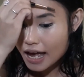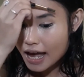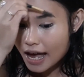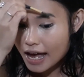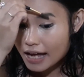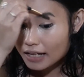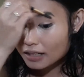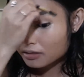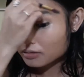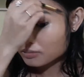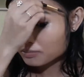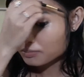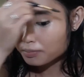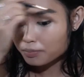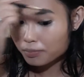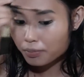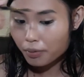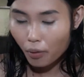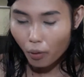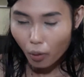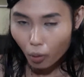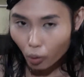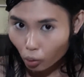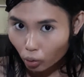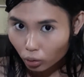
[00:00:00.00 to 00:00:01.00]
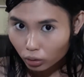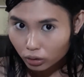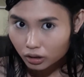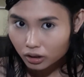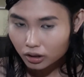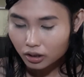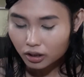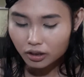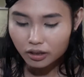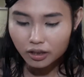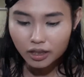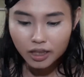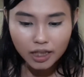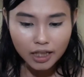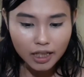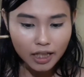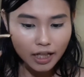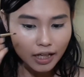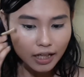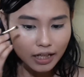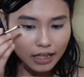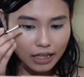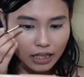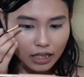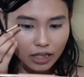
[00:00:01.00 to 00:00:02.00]
and bold,
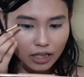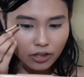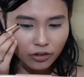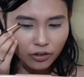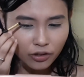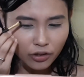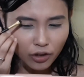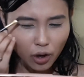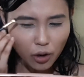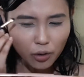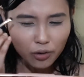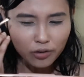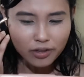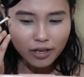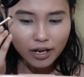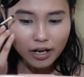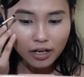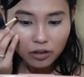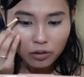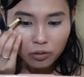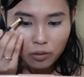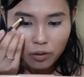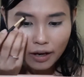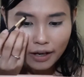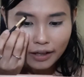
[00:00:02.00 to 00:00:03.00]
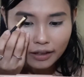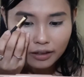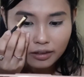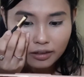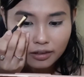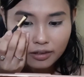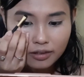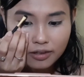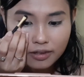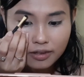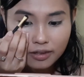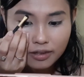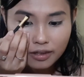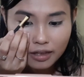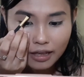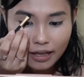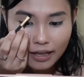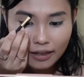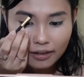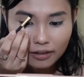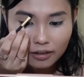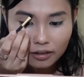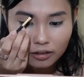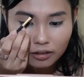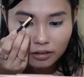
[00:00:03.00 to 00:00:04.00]
though they're quite
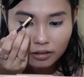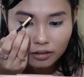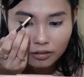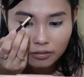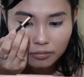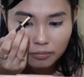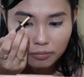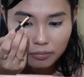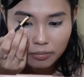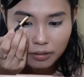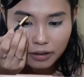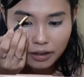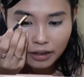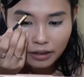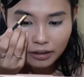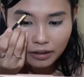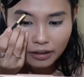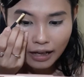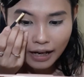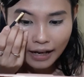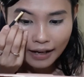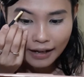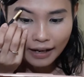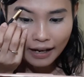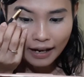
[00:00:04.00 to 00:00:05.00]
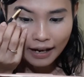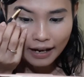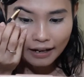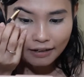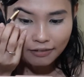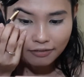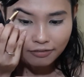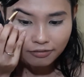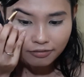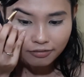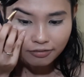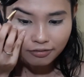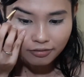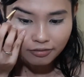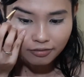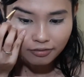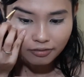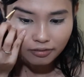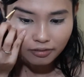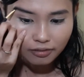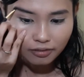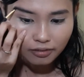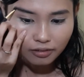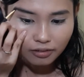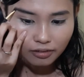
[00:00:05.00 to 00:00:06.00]
thin, but I have
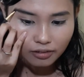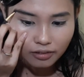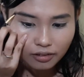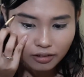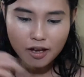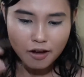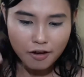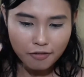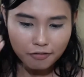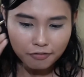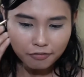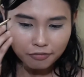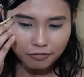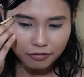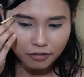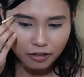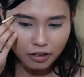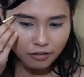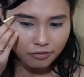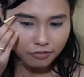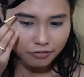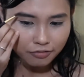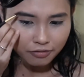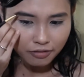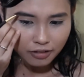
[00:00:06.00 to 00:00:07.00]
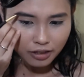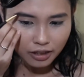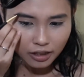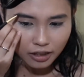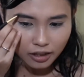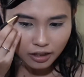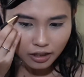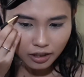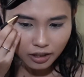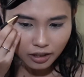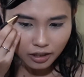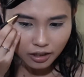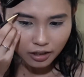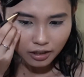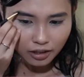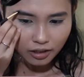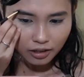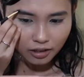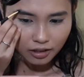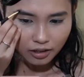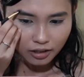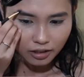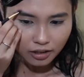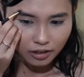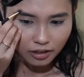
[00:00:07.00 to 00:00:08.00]
fluffy
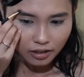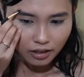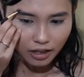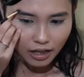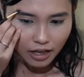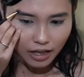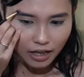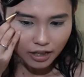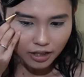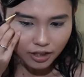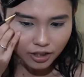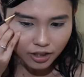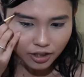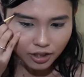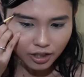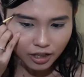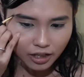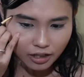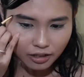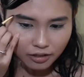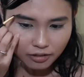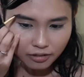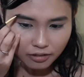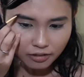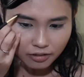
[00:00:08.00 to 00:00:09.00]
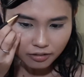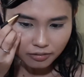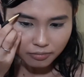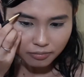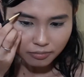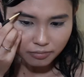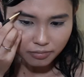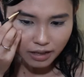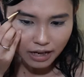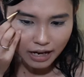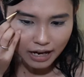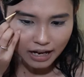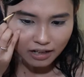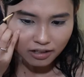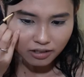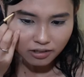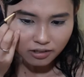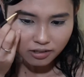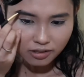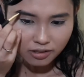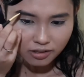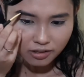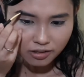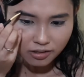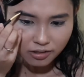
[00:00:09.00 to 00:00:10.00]
Asian
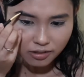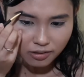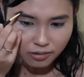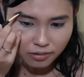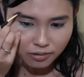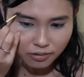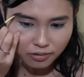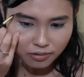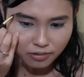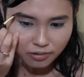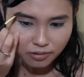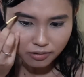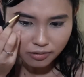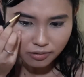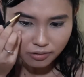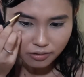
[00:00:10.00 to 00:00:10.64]
brows, so